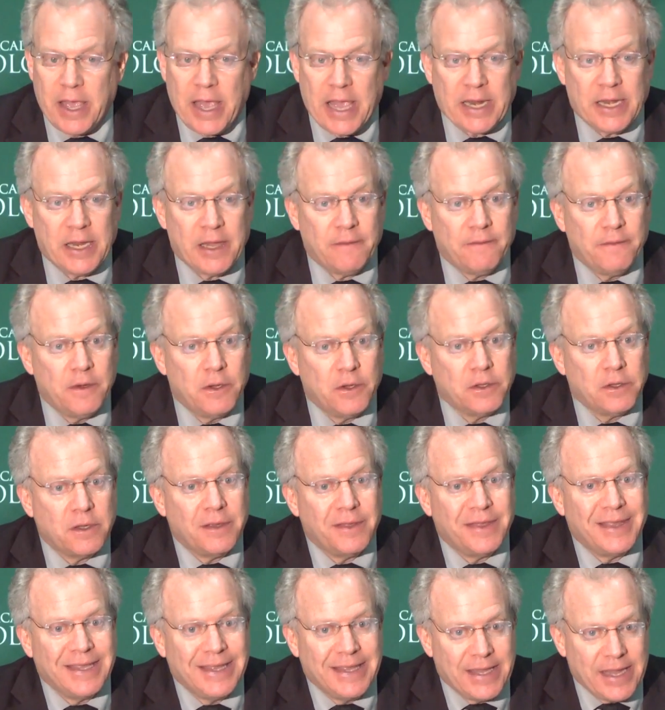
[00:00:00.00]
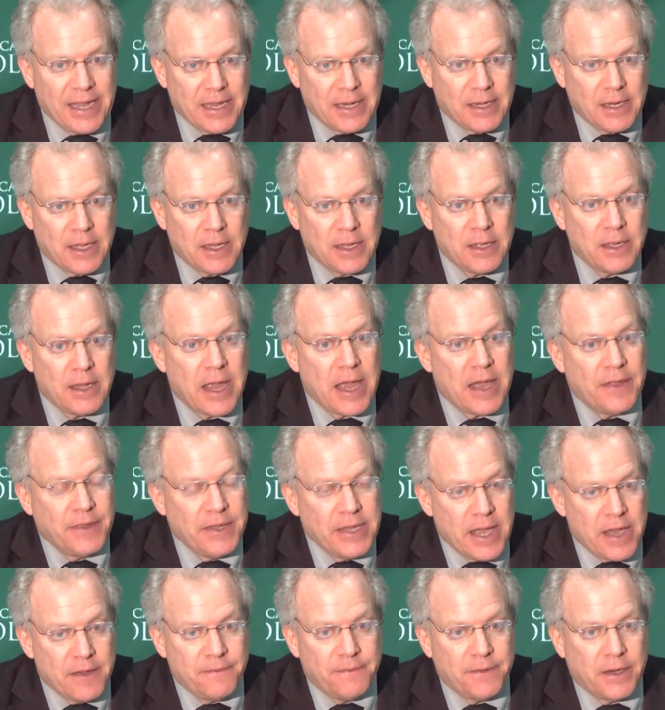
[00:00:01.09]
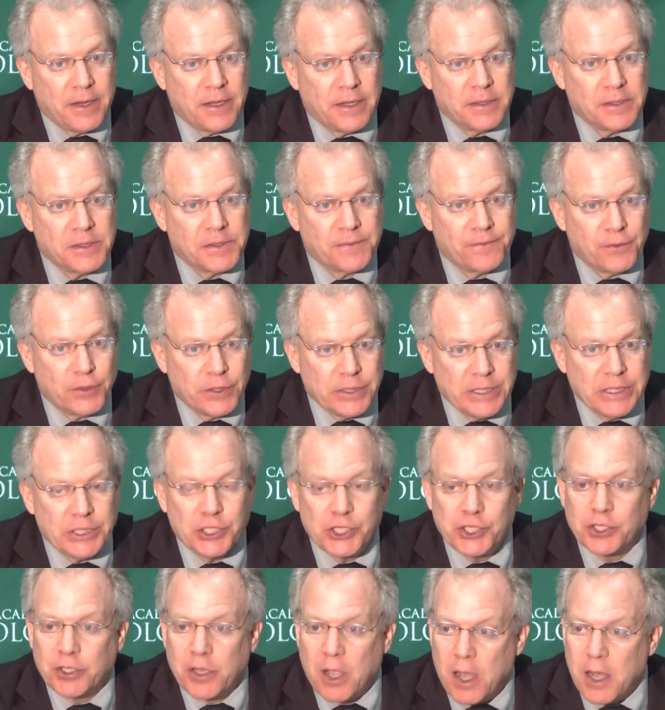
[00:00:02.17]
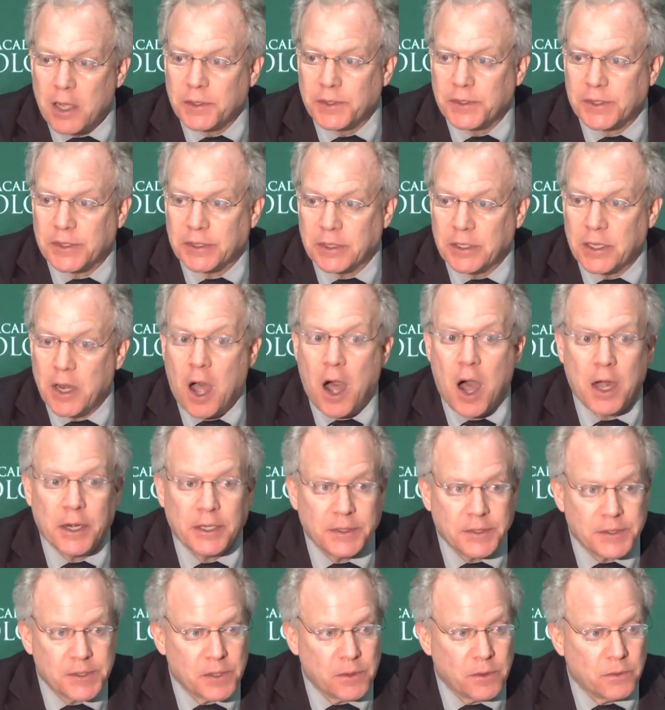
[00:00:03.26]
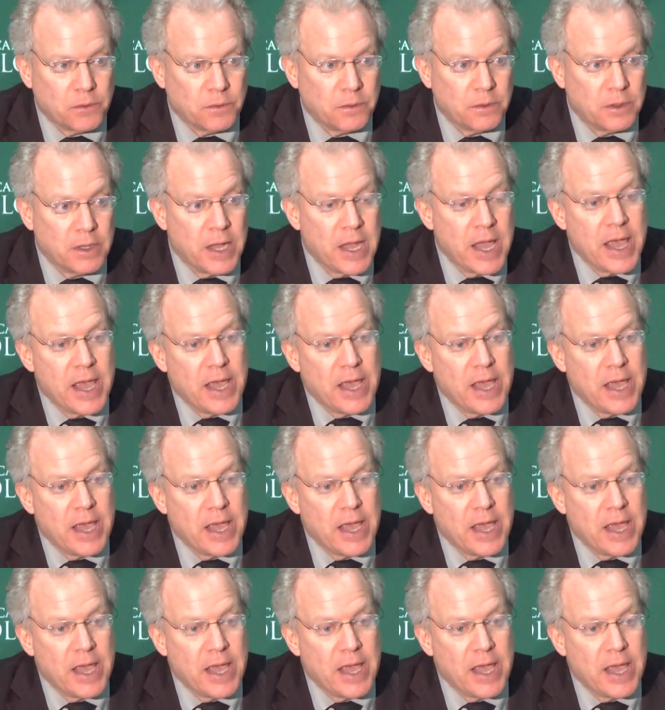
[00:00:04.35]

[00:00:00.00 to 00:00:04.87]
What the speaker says: and have looked at the data and the evidence for each toxin on its own